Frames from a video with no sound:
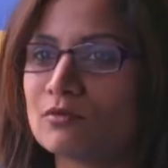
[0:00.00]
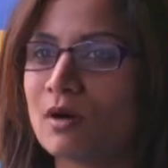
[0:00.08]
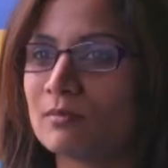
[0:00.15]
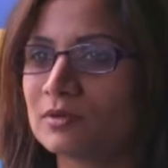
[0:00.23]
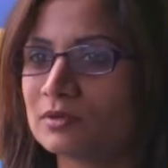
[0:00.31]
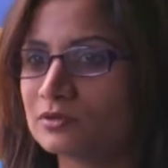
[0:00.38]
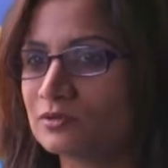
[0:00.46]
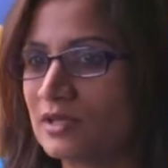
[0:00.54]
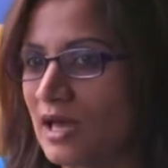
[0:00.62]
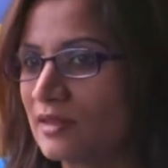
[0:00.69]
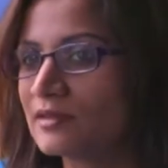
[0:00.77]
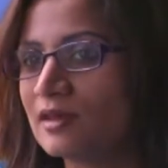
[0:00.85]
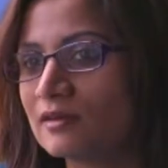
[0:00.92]
normal to the
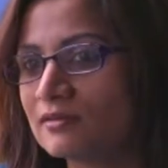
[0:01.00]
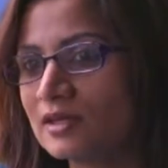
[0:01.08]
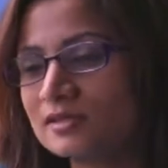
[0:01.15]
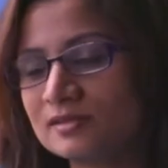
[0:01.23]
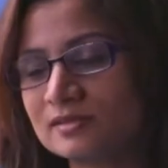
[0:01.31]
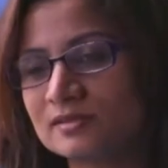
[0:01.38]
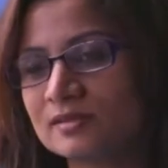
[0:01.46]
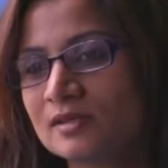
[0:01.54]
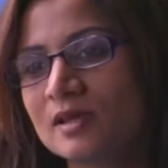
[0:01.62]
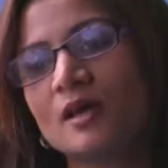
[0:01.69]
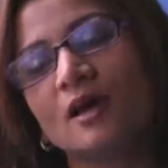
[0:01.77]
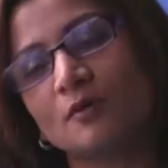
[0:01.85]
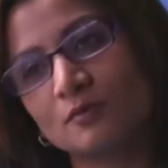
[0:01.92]
other areas.
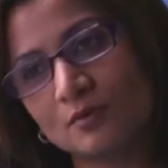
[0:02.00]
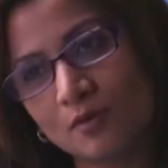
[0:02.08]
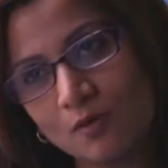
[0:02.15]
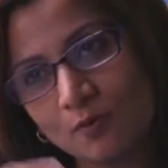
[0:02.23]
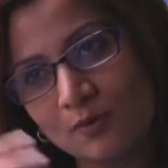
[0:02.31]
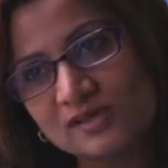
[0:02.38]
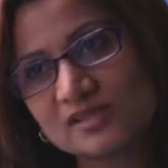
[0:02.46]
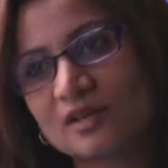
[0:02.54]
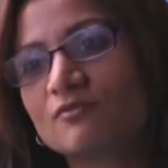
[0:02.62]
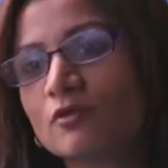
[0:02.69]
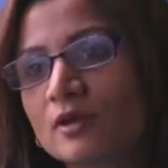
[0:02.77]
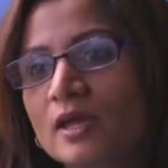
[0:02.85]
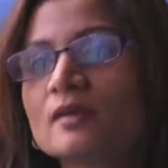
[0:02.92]
I would always
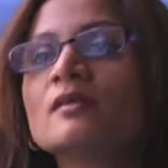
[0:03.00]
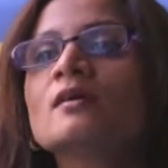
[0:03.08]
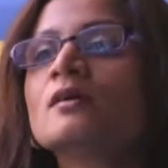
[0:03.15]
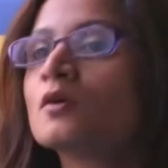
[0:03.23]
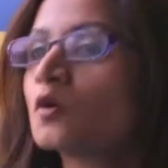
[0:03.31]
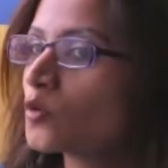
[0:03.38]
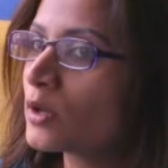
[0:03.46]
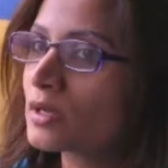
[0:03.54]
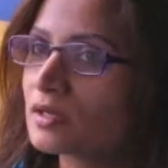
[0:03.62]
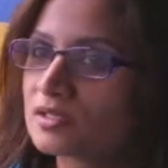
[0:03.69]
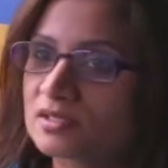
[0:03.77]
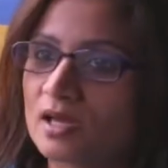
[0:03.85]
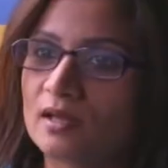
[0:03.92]
advocate
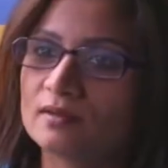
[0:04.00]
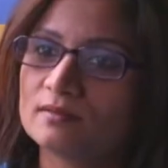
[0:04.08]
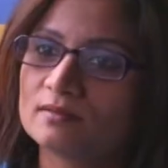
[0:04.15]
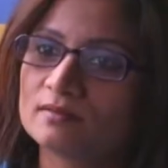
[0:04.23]
quickly start